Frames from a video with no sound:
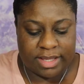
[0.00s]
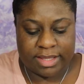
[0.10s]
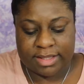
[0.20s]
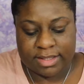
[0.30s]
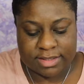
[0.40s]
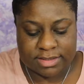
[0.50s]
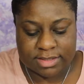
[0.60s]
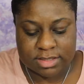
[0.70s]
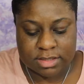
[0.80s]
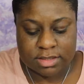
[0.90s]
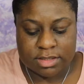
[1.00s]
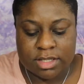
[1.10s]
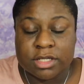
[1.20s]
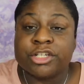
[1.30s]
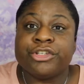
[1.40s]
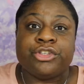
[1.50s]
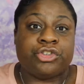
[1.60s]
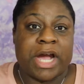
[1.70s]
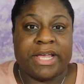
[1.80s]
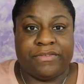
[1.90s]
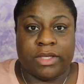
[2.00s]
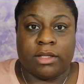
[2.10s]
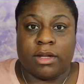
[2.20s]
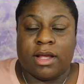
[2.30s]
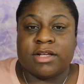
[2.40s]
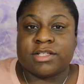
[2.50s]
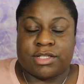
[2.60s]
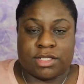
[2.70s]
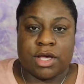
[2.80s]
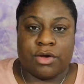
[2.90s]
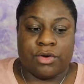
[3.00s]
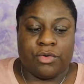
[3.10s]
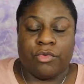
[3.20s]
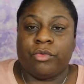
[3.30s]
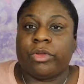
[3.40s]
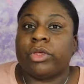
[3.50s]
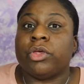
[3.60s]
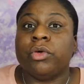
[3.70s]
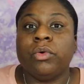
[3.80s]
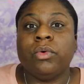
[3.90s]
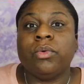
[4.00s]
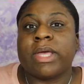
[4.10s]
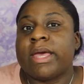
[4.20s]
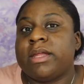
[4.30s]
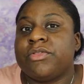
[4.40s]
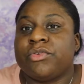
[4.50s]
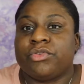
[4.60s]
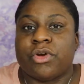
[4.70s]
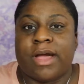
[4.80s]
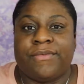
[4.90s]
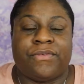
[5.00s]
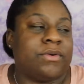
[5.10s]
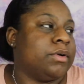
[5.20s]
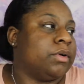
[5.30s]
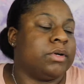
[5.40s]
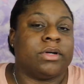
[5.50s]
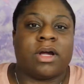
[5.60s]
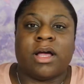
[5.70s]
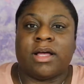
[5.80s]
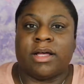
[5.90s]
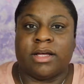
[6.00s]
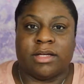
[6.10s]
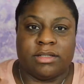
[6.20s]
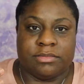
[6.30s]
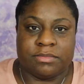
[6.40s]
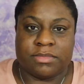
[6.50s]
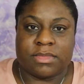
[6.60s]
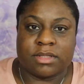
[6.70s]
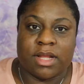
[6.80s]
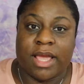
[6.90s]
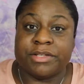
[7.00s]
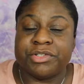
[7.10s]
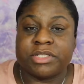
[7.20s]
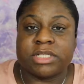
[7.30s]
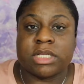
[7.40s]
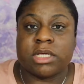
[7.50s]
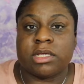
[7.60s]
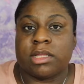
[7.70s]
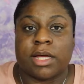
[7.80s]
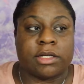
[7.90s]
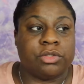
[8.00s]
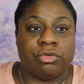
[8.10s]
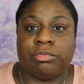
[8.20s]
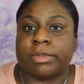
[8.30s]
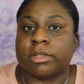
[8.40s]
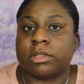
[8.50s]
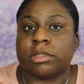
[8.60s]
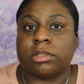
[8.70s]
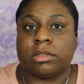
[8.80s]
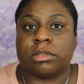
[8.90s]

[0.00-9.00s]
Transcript: is driving. So you can either drive for a agency like a Uber,